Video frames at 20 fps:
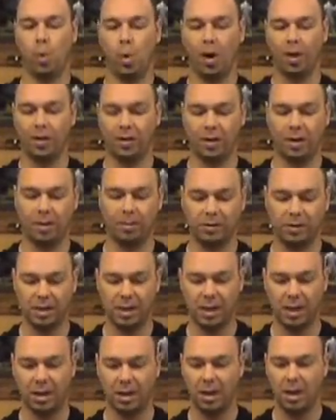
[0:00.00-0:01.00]
Once it comes
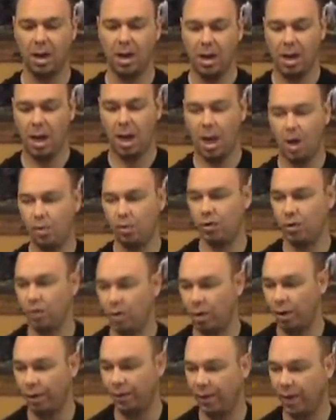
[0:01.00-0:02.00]
in, I will
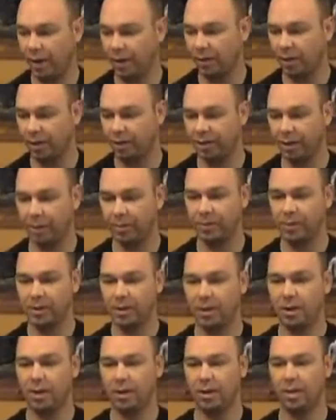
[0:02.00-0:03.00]
do all the fine touch-ups,
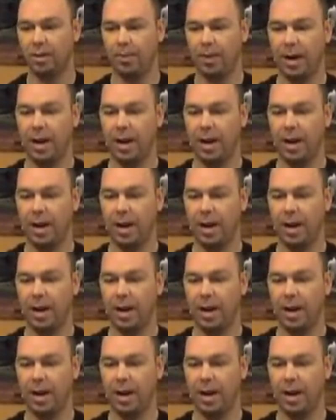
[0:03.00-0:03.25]
the